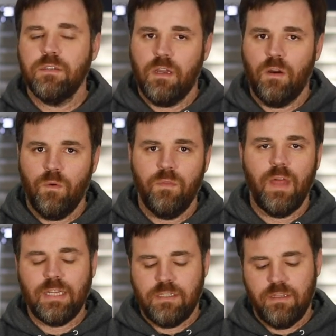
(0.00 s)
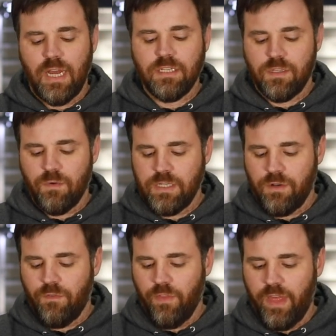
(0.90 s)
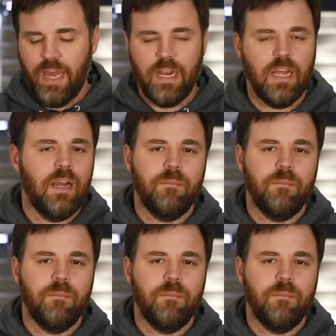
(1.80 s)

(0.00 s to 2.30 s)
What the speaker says: So that's the reason for that.